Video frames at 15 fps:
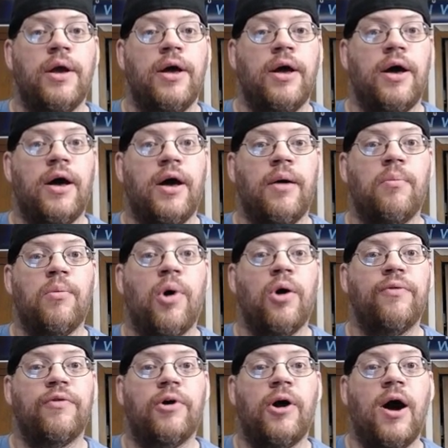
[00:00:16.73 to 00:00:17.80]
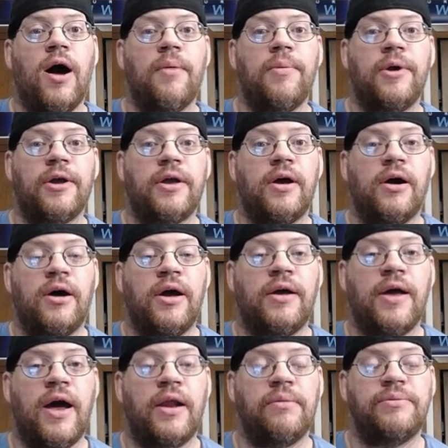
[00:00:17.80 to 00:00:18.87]
uh, Marvel comic uh,
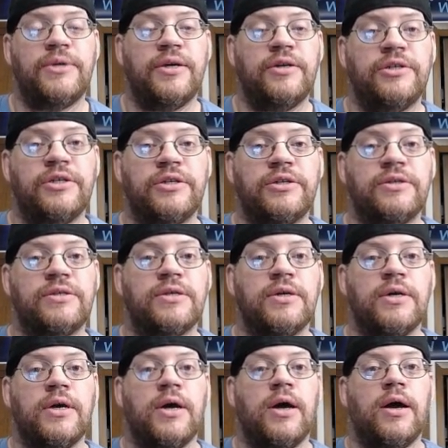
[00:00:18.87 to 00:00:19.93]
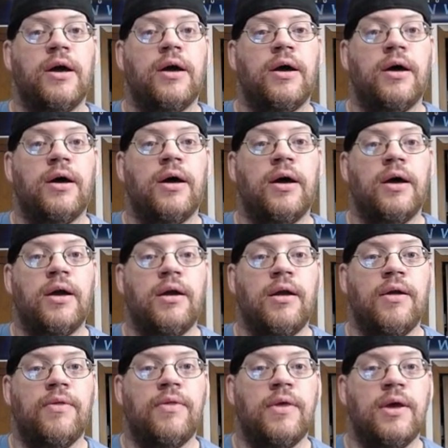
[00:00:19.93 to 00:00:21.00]
adaptations, uh,
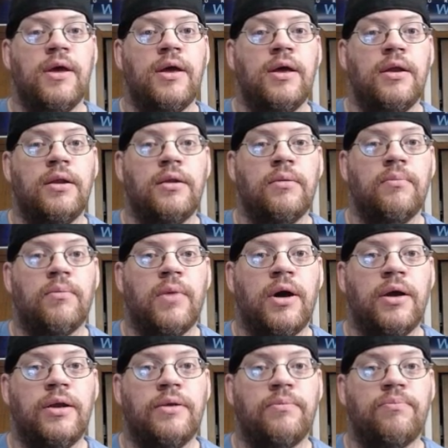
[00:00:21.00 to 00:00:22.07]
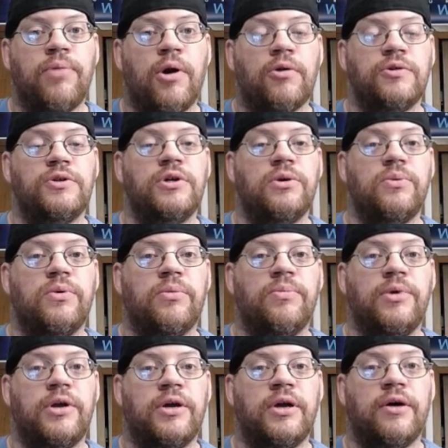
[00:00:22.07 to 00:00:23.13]
and then my part two will
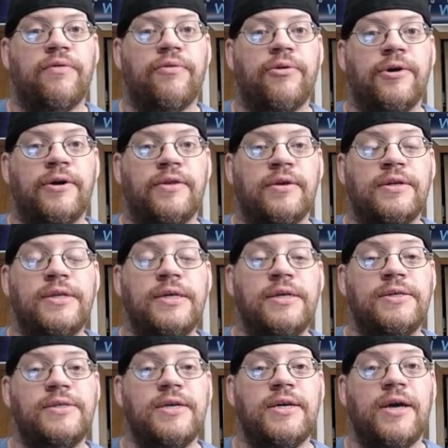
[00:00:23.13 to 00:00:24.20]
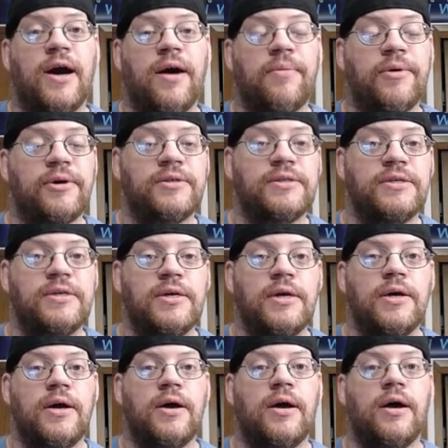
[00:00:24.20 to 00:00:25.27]
be covering the DC comics.
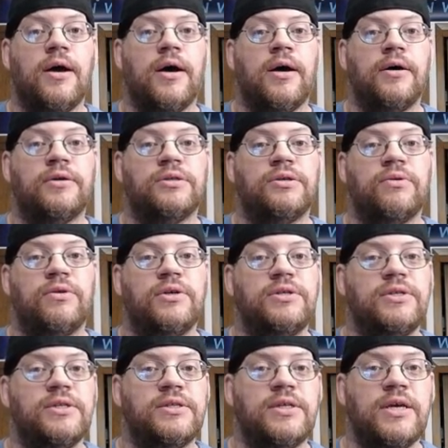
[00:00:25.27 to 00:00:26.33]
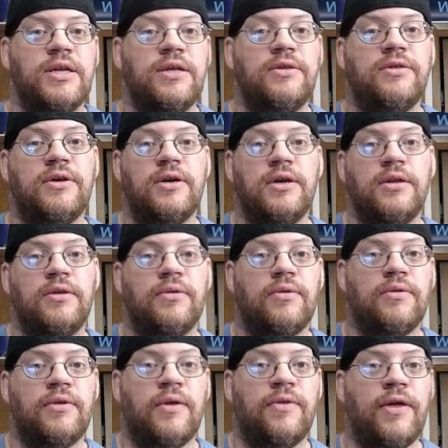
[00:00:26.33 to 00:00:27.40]
Uh, so this is anything
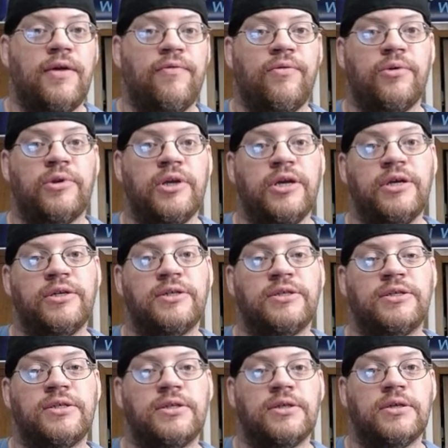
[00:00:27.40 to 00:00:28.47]
that they've released